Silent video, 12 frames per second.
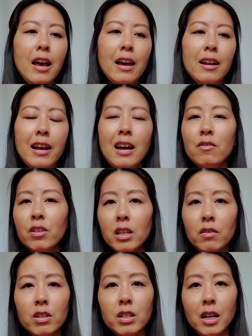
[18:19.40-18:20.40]
and I haven't
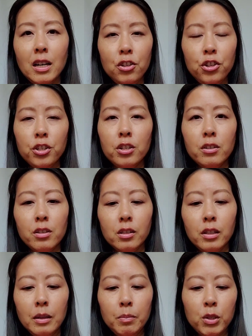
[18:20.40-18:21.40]
even touched the
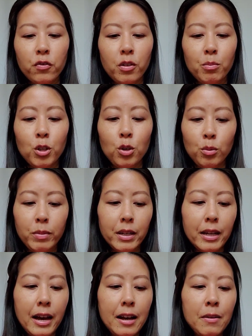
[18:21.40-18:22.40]
clips from Cuba
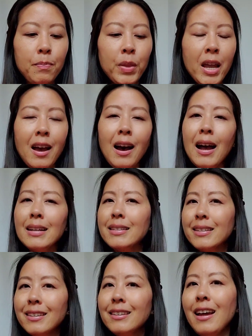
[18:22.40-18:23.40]
yet. I
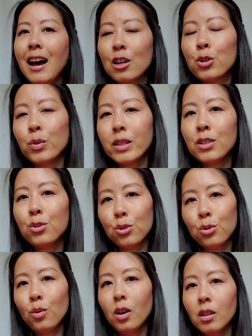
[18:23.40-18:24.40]
didn't actually
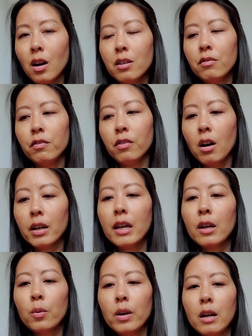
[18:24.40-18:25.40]
do a lot of
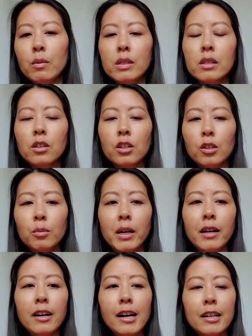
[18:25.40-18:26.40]
vlogging when I was in
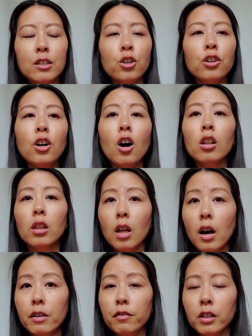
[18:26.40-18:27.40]
Cuba. I took a
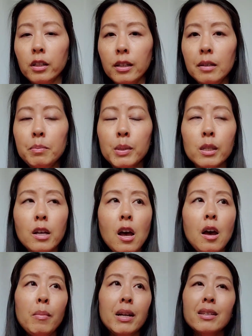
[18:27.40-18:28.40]
lot of clips,
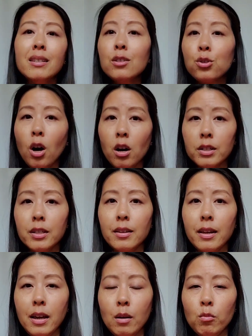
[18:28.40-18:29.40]
but I didn't talk to the
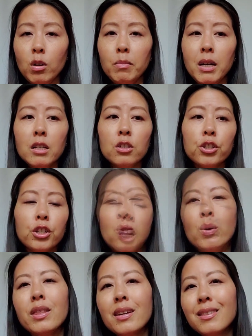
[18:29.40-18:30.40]
camera much. So
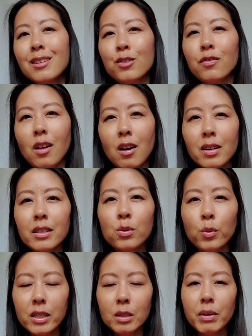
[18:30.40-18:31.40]
I think this vlog is
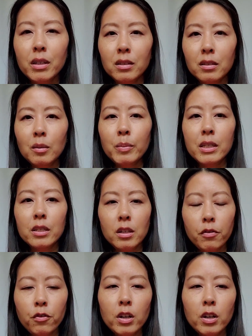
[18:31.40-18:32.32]
going to be a little bit different,